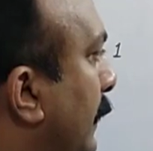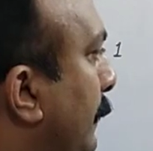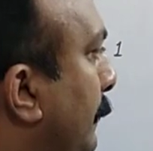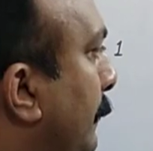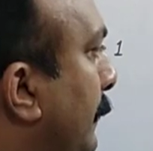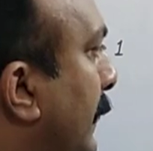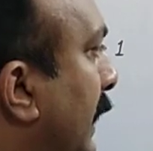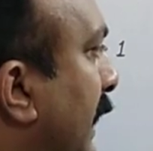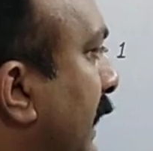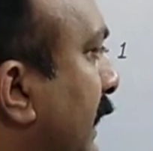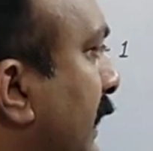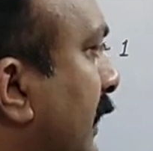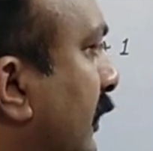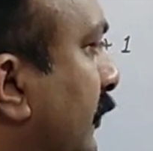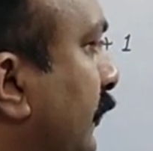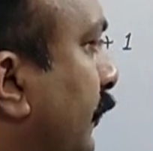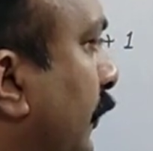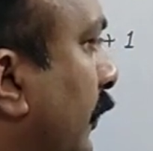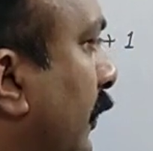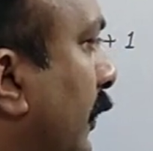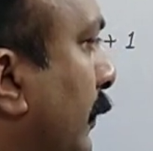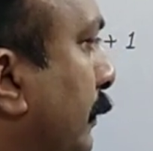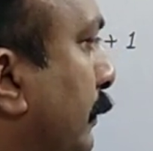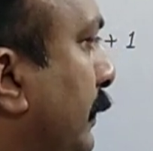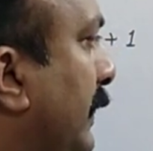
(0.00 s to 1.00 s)
Minus
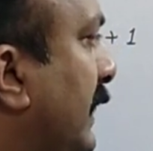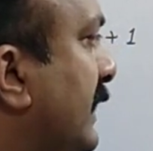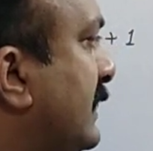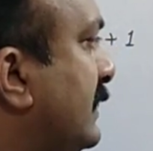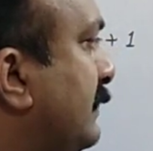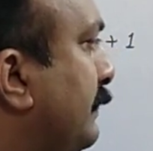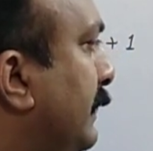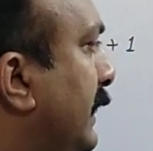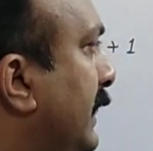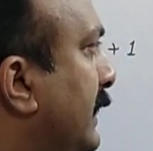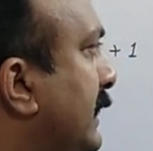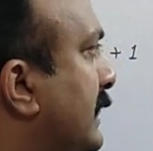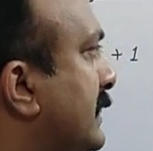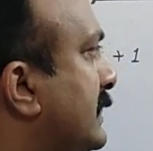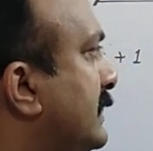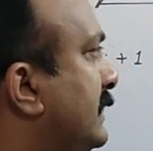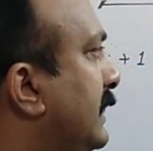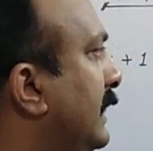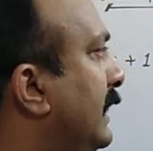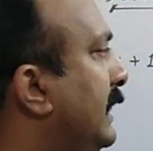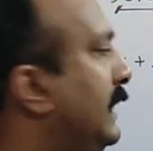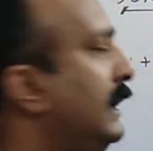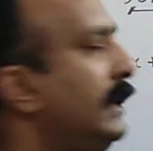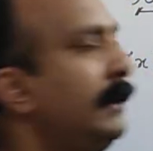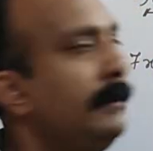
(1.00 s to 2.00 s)
4 plus minus
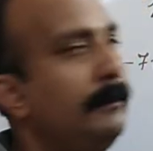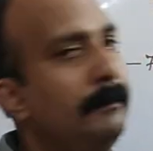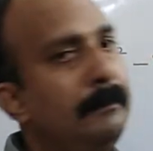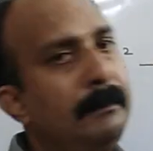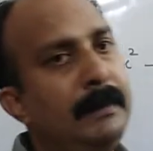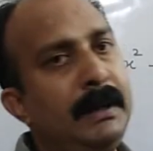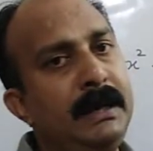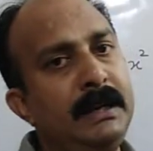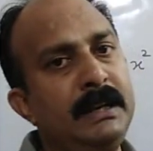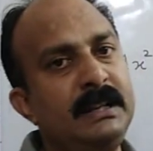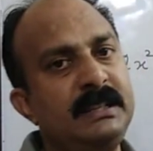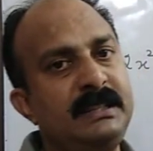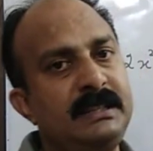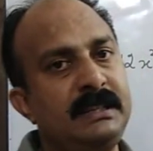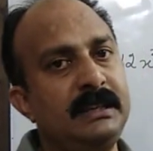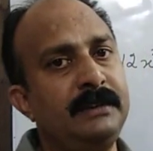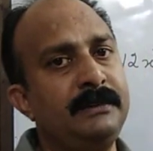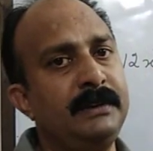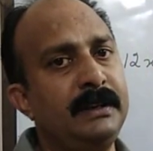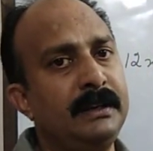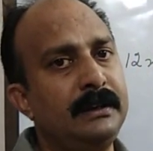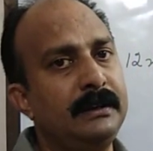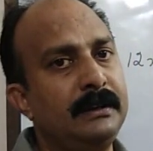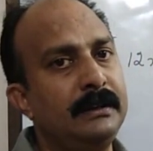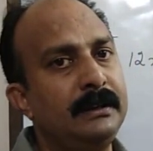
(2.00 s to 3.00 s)
3 minus
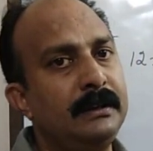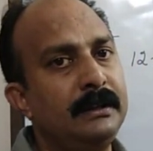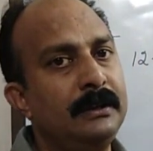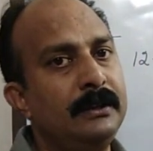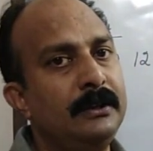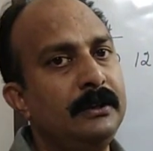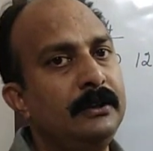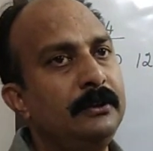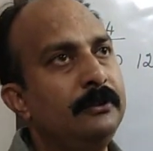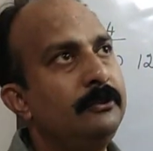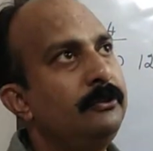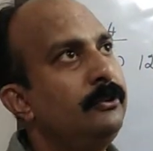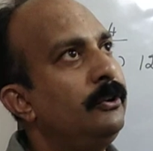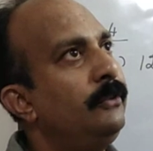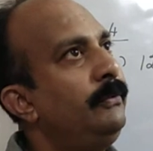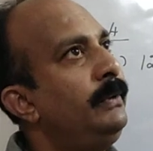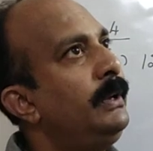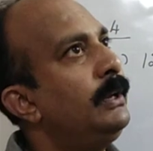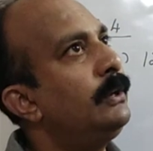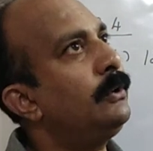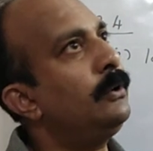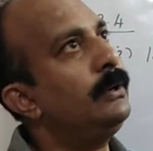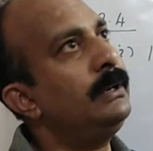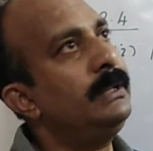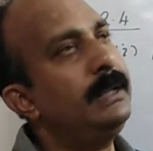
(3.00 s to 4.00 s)
7. So
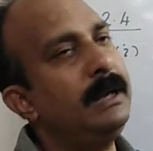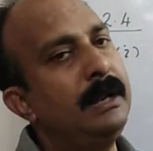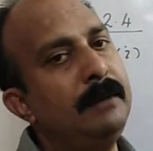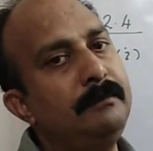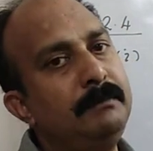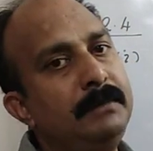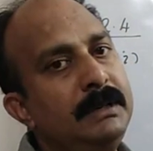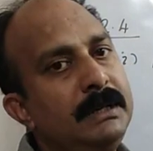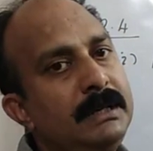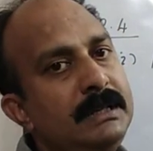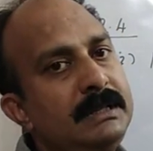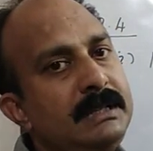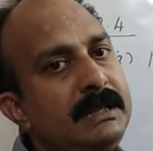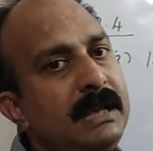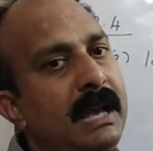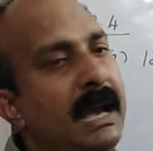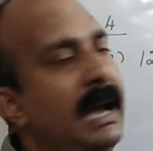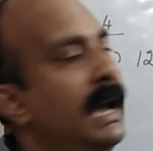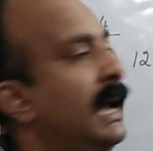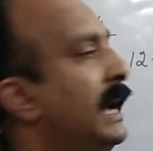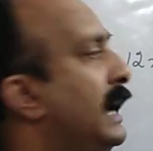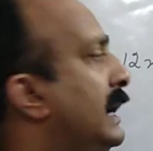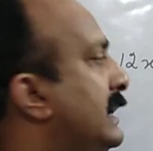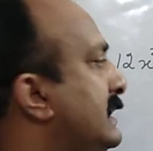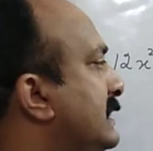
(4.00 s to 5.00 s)
we got the numbers
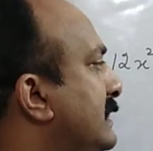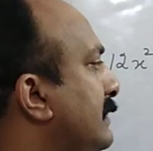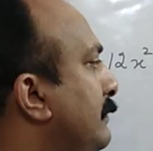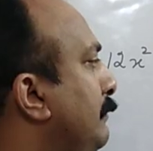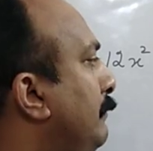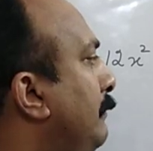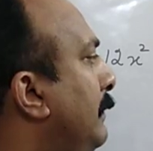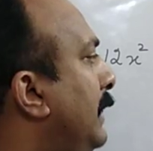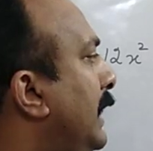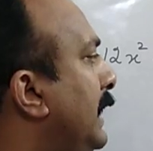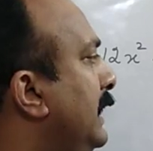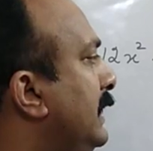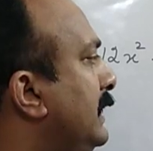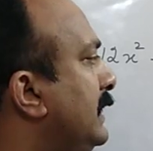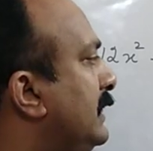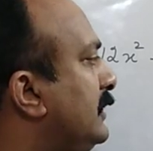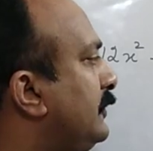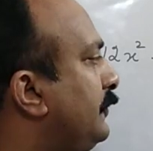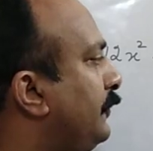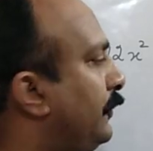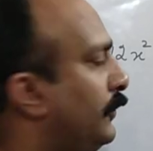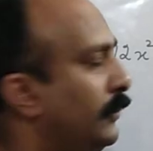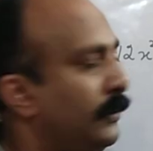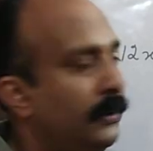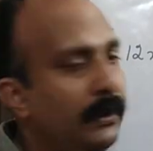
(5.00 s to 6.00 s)
as
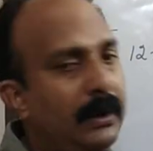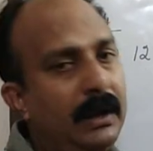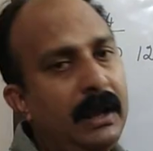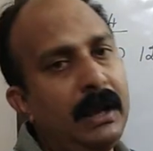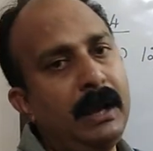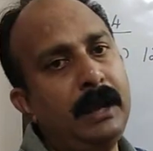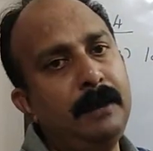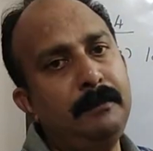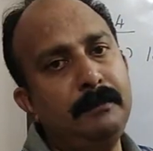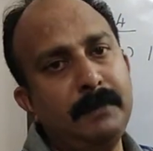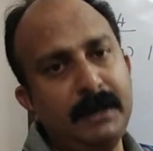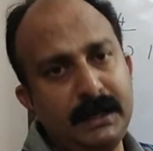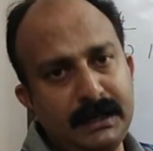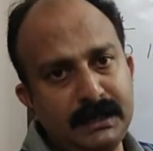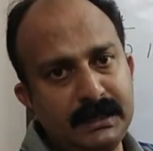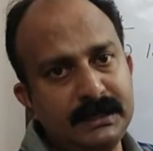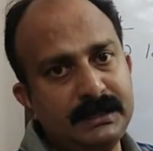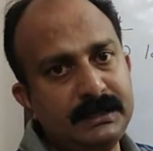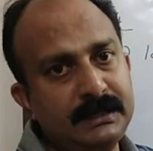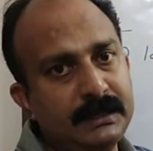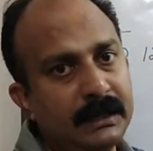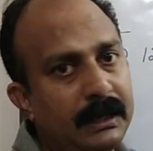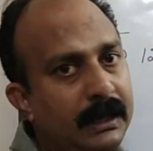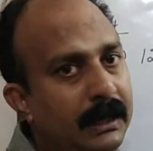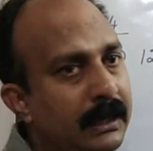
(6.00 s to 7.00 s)
minus 4 and
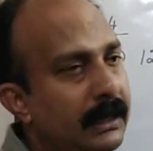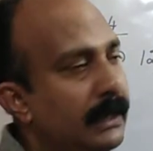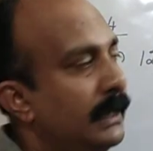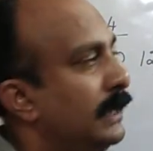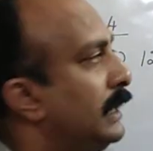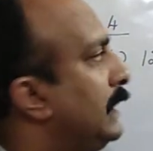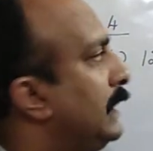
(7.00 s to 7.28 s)
minus 3.